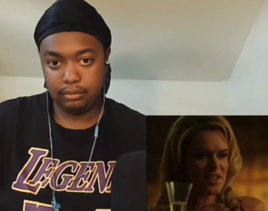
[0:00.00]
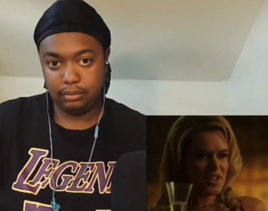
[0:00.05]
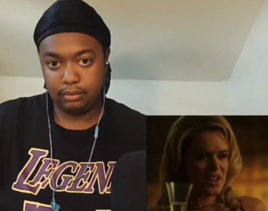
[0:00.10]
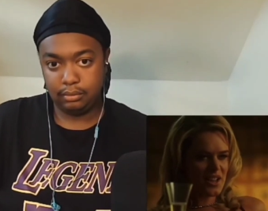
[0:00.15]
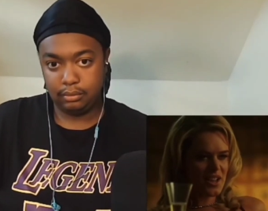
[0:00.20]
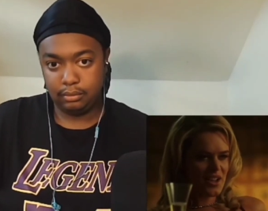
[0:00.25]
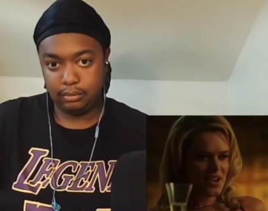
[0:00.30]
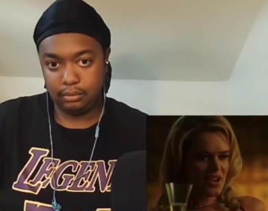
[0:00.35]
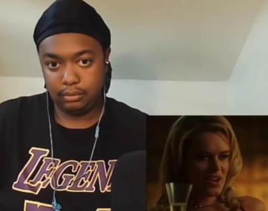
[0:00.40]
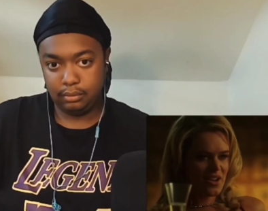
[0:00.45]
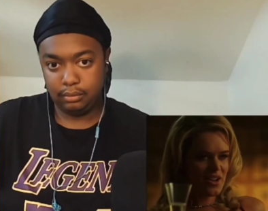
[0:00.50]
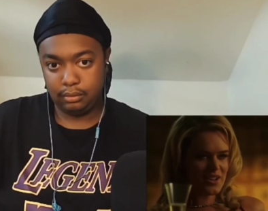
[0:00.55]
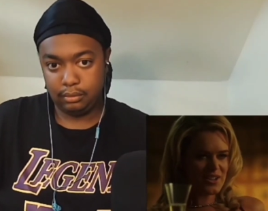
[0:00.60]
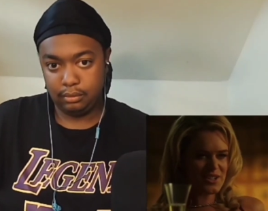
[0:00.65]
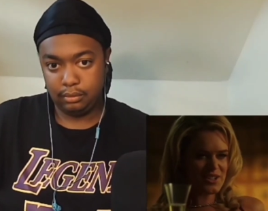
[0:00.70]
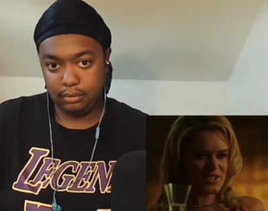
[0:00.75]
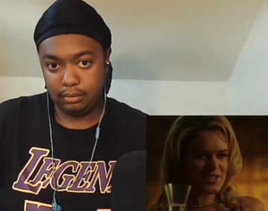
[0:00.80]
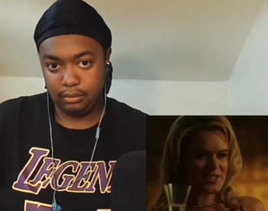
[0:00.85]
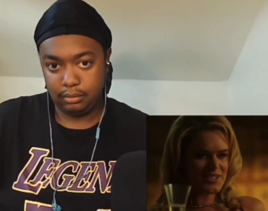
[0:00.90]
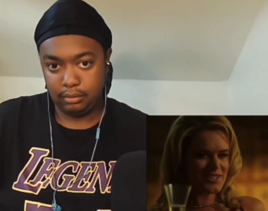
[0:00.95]
Speaker 1: getting caught, it
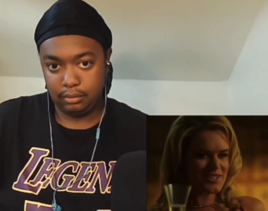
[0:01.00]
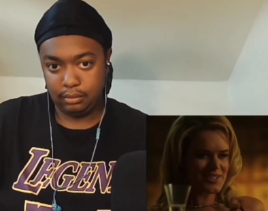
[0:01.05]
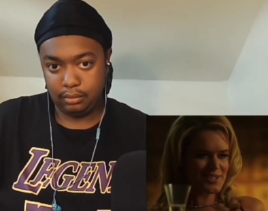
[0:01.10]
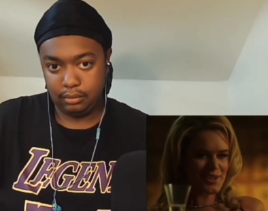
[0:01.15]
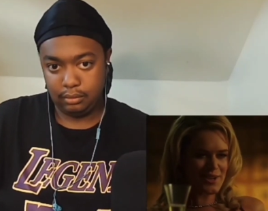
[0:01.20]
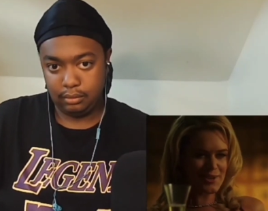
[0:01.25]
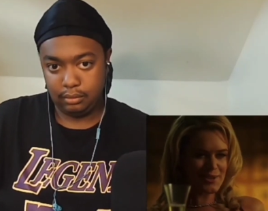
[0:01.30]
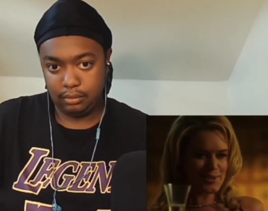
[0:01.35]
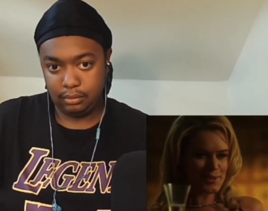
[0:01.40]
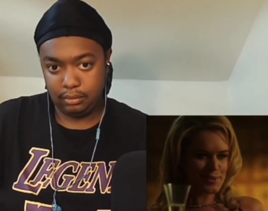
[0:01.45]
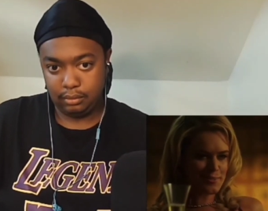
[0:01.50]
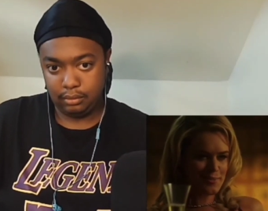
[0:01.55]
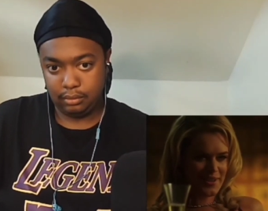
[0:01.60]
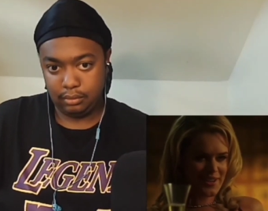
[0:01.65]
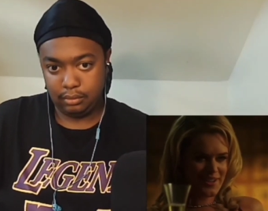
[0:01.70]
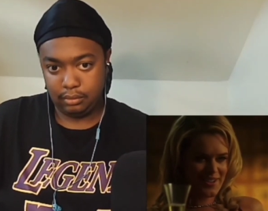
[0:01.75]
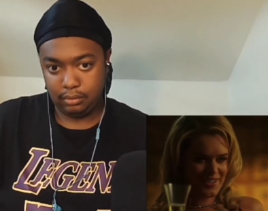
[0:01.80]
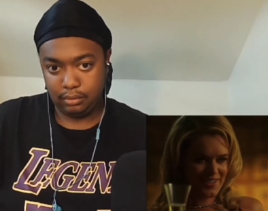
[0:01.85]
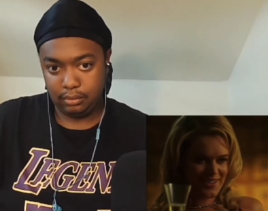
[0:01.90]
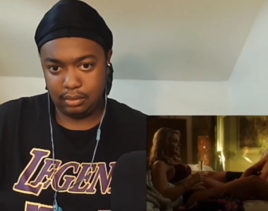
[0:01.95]
just turns me on.